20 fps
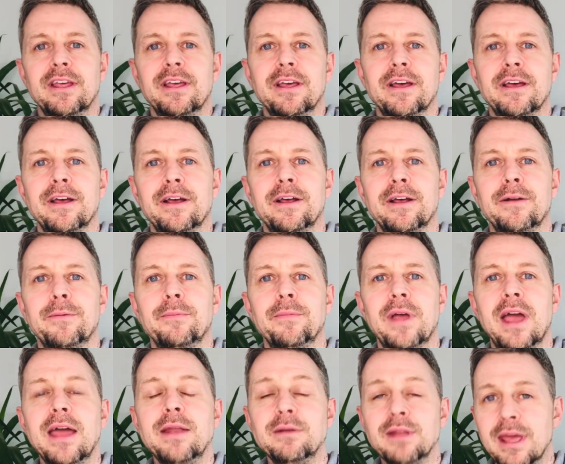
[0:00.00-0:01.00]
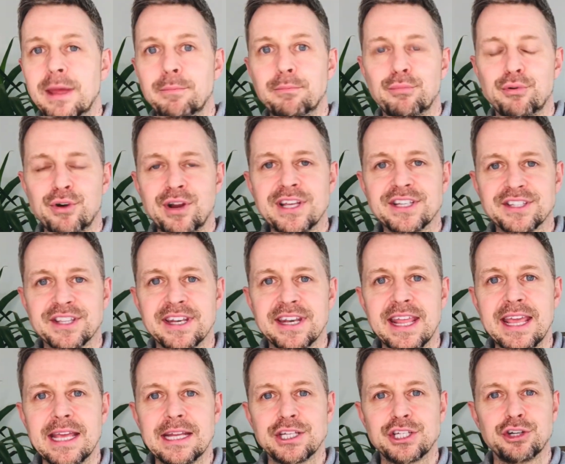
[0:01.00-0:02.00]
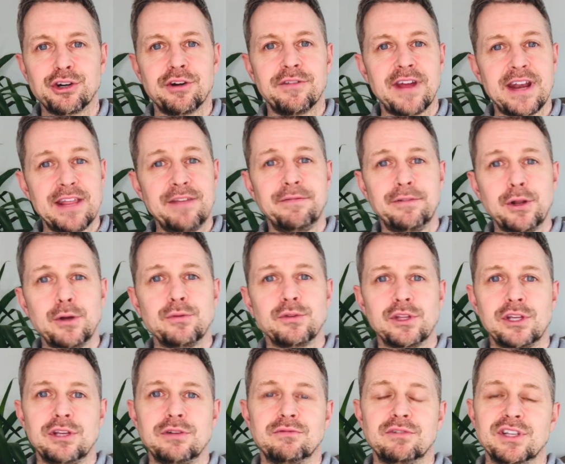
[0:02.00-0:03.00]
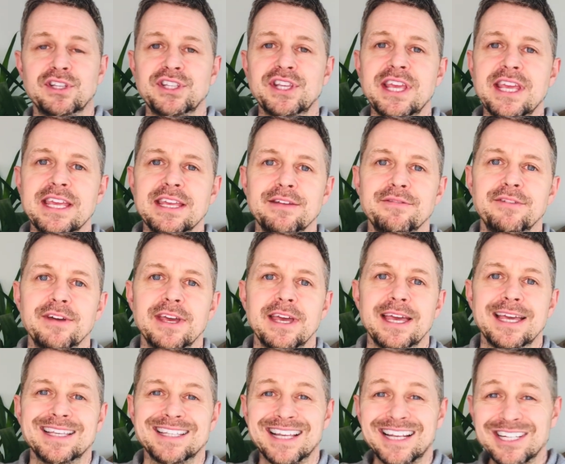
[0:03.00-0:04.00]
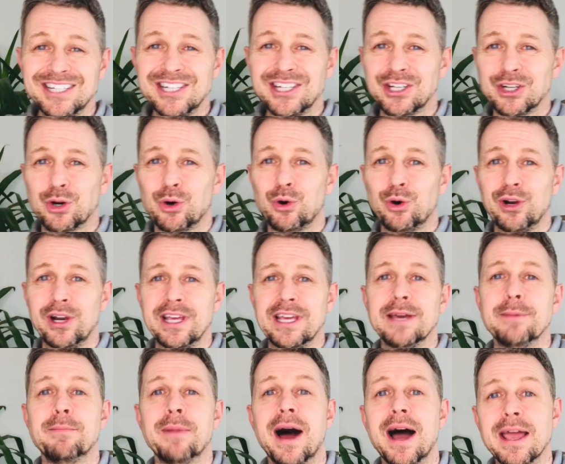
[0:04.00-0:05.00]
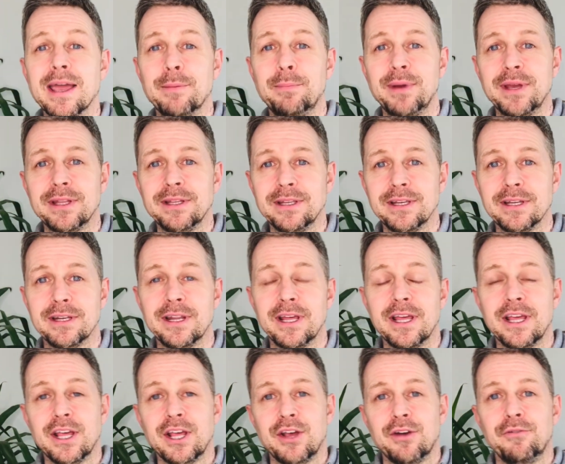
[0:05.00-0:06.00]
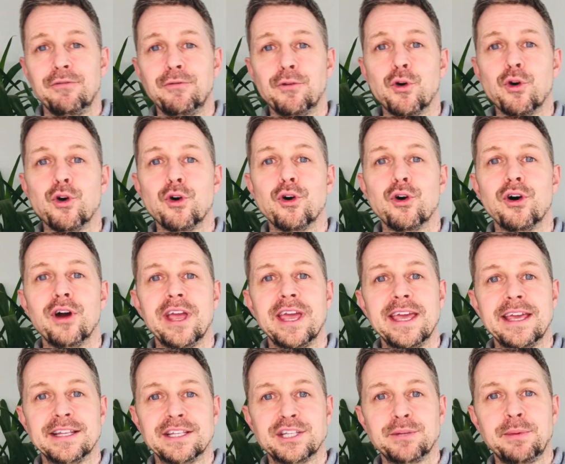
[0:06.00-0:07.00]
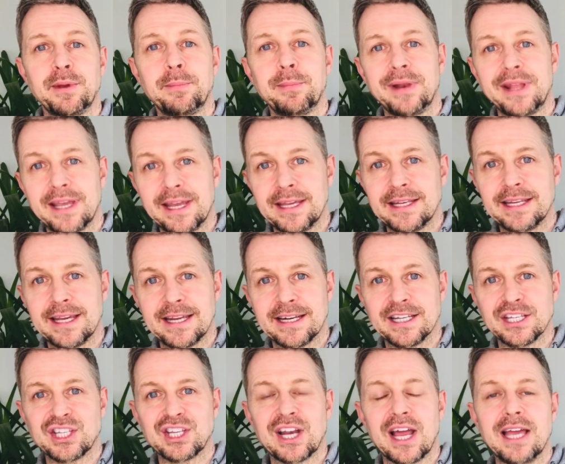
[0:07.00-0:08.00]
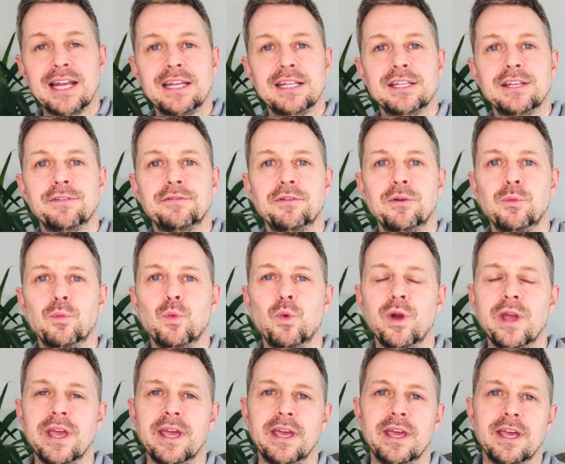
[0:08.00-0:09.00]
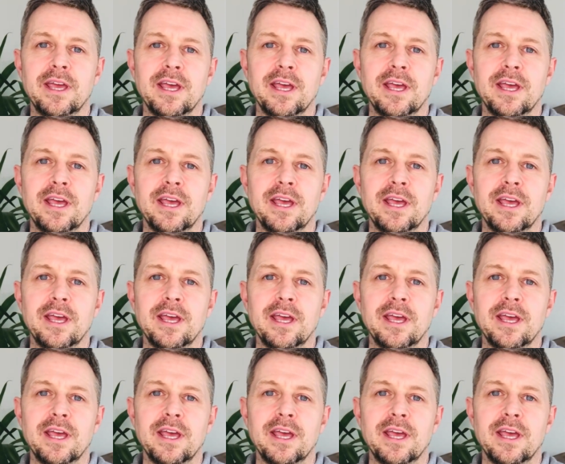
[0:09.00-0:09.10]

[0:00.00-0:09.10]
and embrace the nature of any flute that you receive, it's actually calling, in my opinion, for it to be played in a slightly different way.